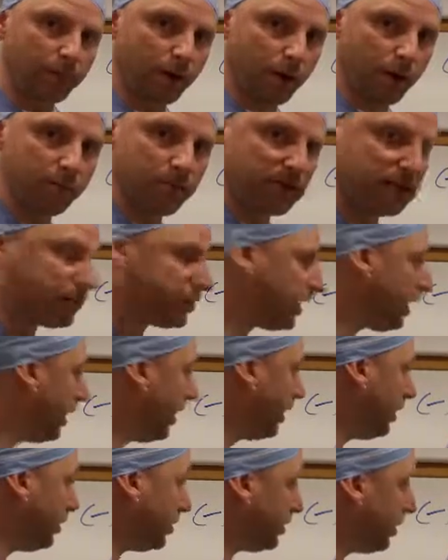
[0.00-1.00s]
permanent
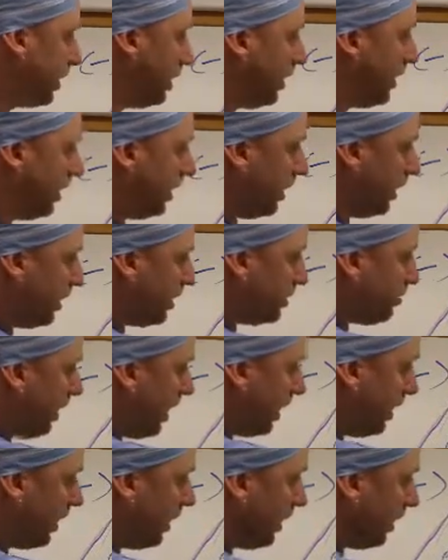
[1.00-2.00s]
change is
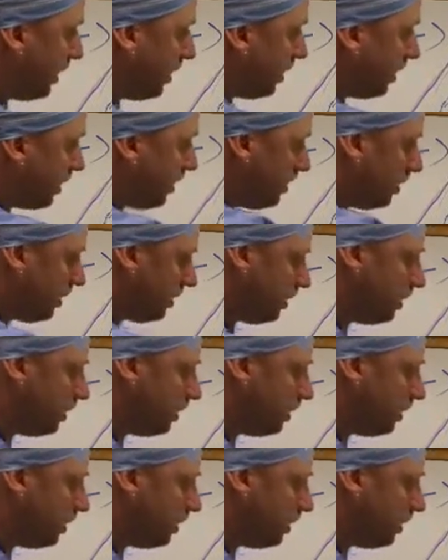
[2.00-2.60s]
by getting